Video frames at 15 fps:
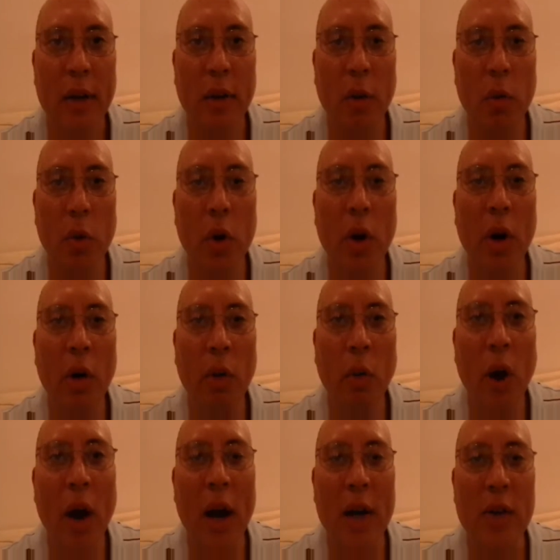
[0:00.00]
The world
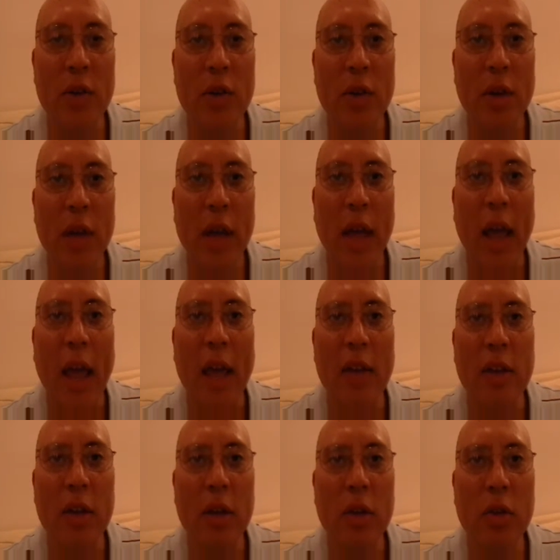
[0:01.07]
watched
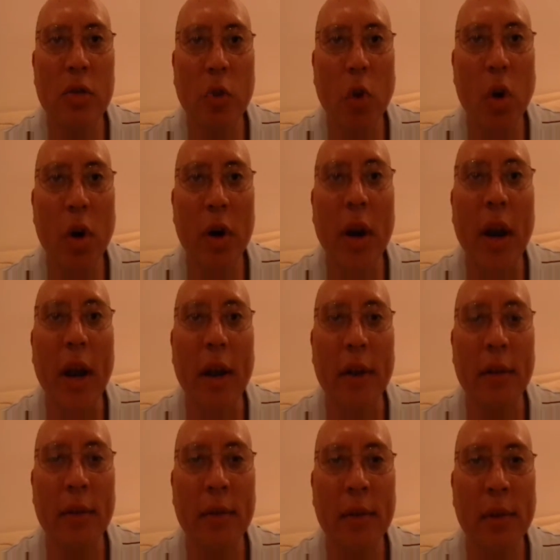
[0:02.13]
as he swore
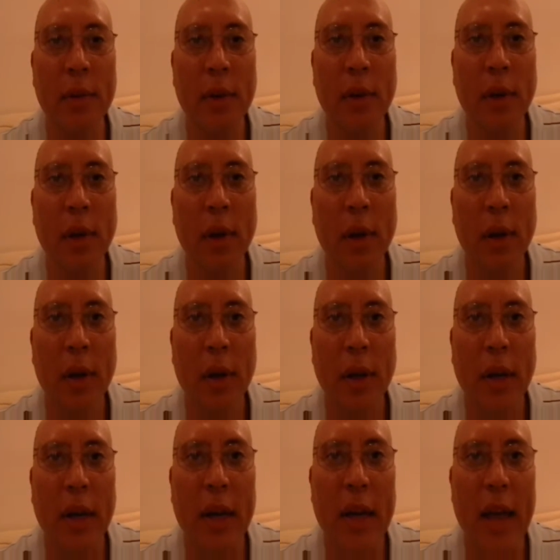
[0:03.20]
in.
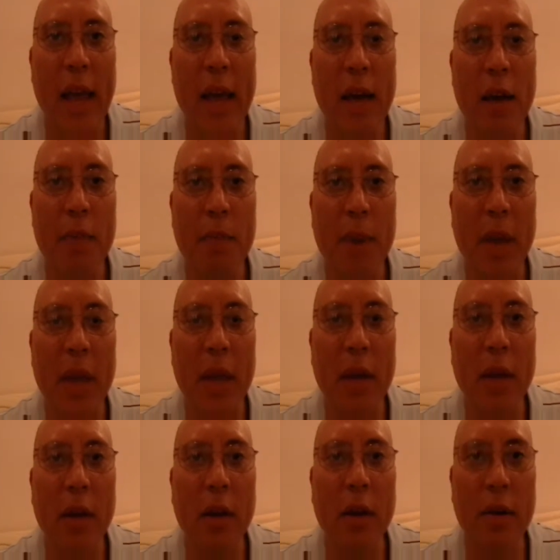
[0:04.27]
He had a
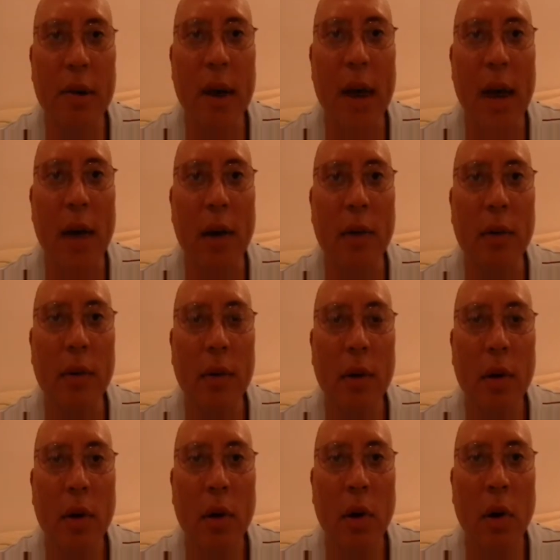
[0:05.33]
big crowd
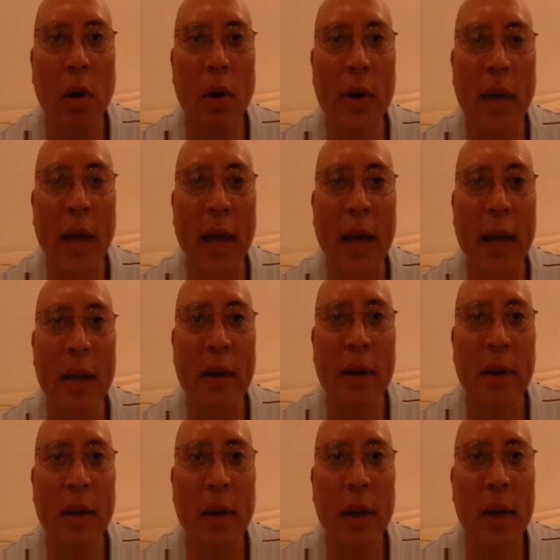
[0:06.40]
on
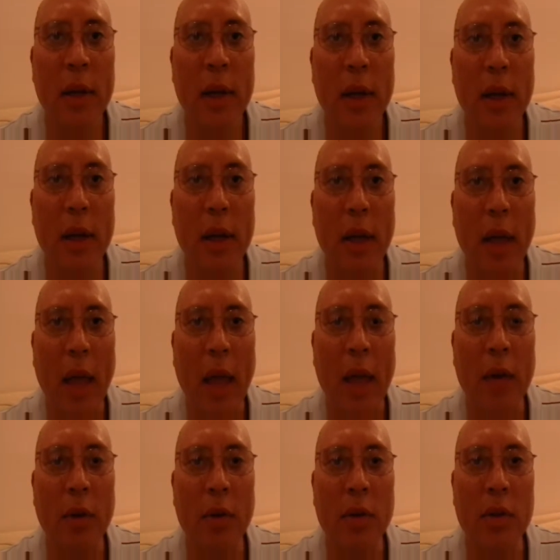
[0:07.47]
hand,
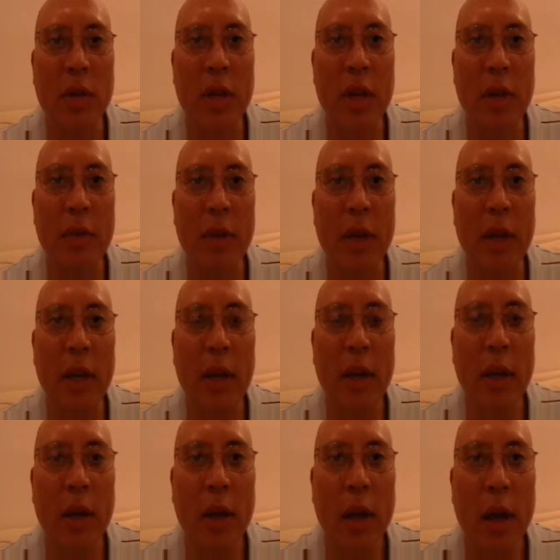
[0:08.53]
and on TV
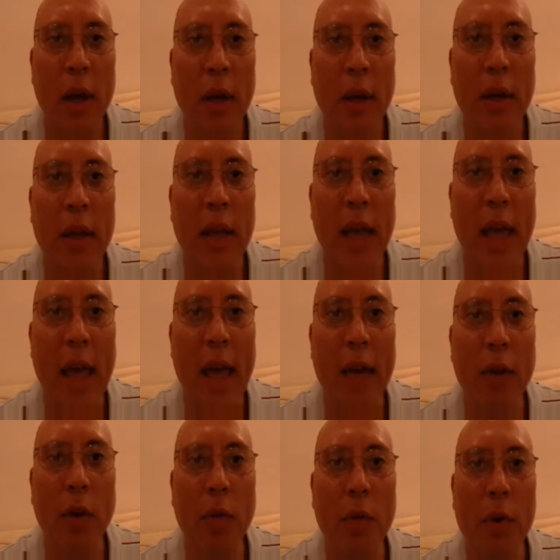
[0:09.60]
he
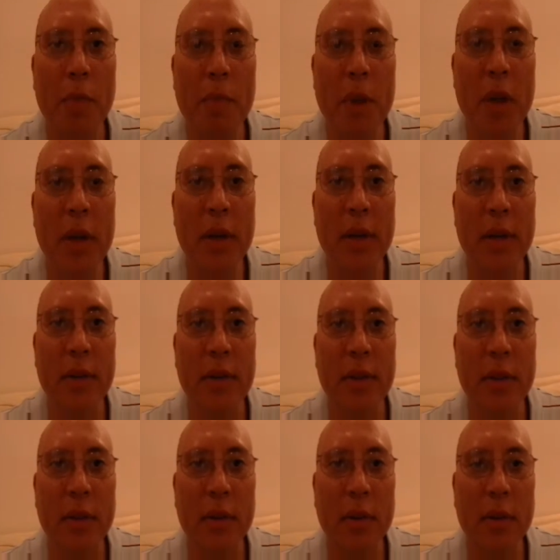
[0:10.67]
had over
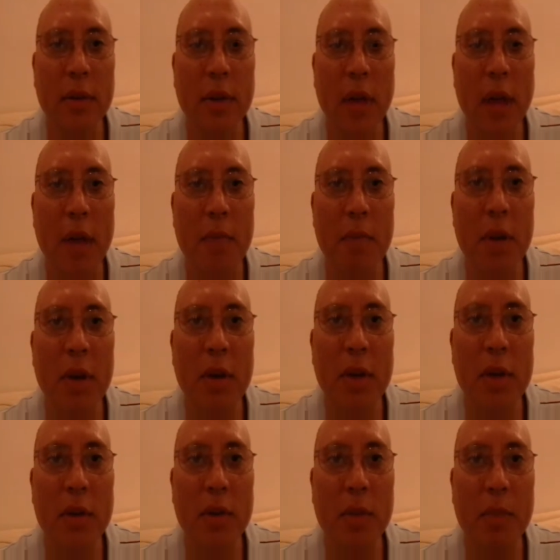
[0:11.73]
millions and
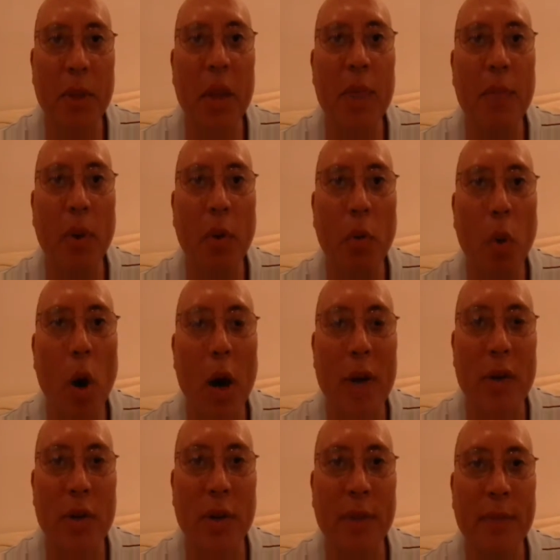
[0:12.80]
millions of people
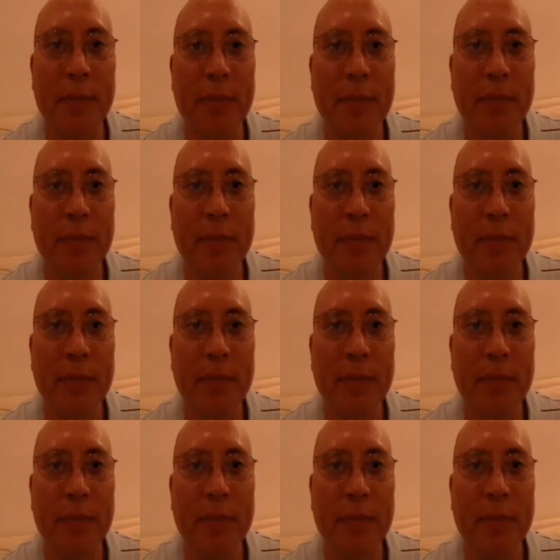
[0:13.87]
watching.